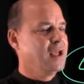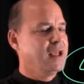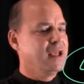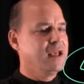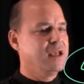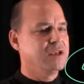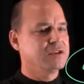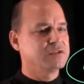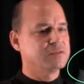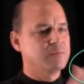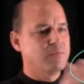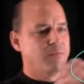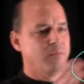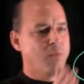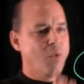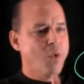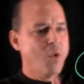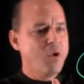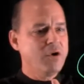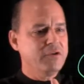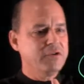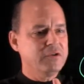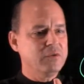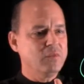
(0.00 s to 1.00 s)
is
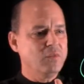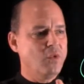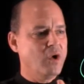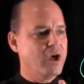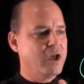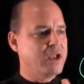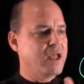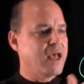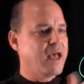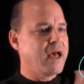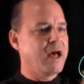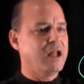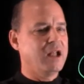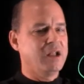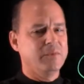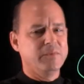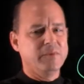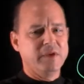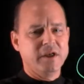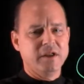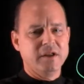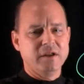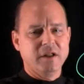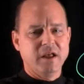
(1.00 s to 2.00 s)
more than one
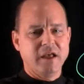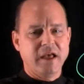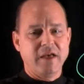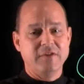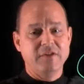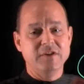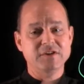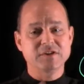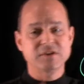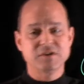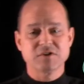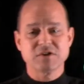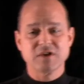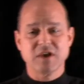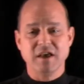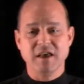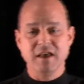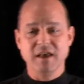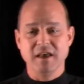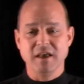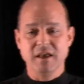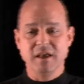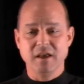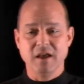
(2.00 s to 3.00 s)
element, and this is
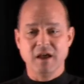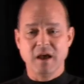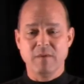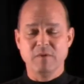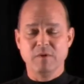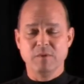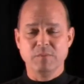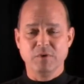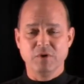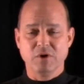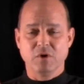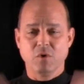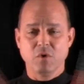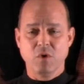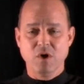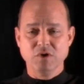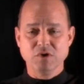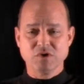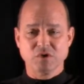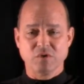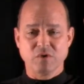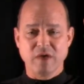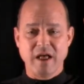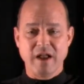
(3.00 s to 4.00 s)
key, I'm going to put
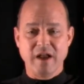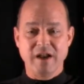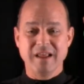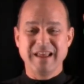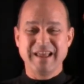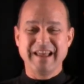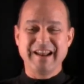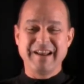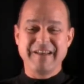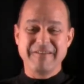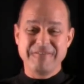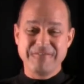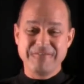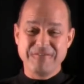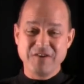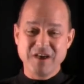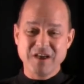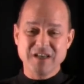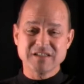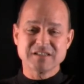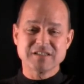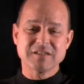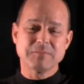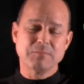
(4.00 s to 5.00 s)
quotes around it, in a
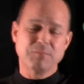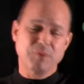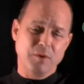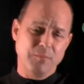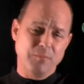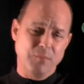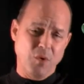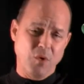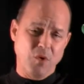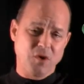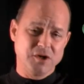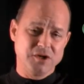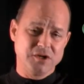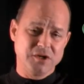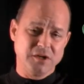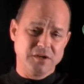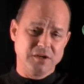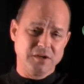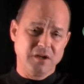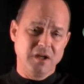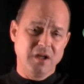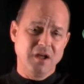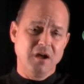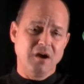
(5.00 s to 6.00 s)
fixed
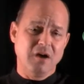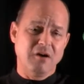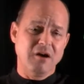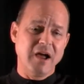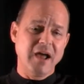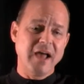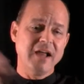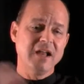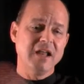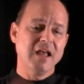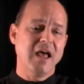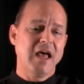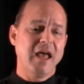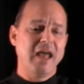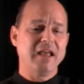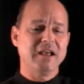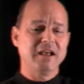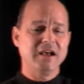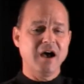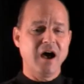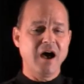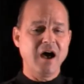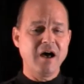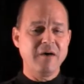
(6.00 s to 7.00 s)
proportion, all right? A
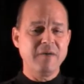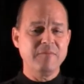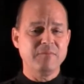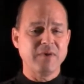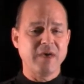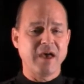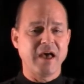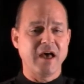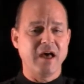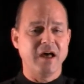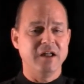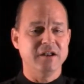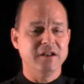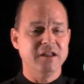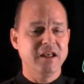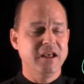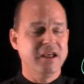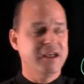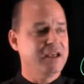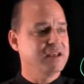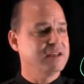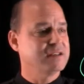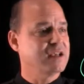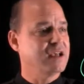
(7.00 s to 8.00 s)
compound
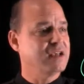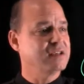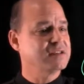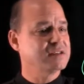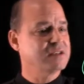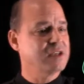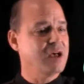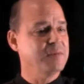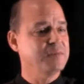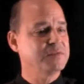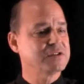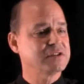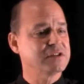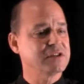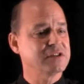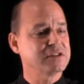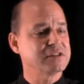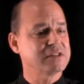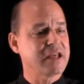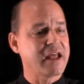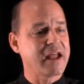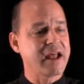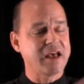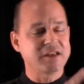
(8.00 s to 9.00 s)
is a
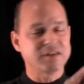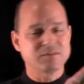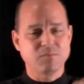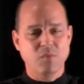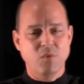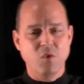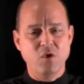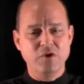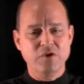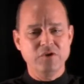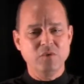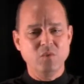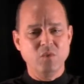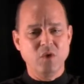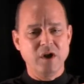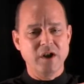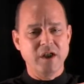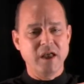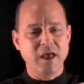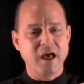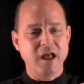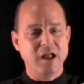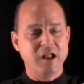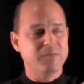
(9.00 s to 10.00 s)
substance that has more than
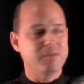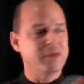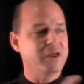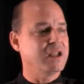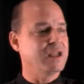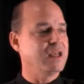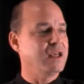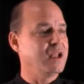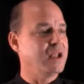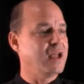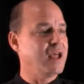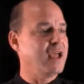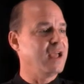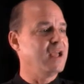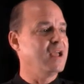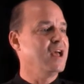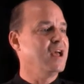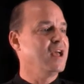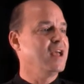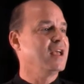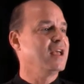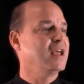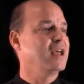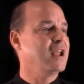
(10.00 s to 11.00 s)
one element in
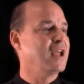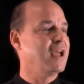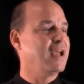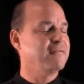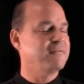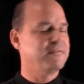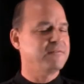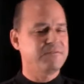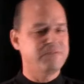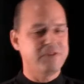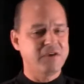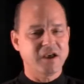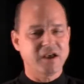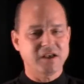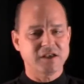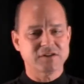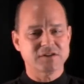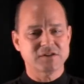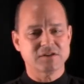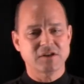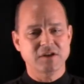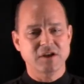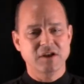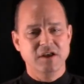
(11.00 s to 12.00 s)
a
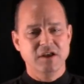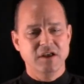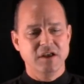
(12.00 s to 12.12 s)
fixed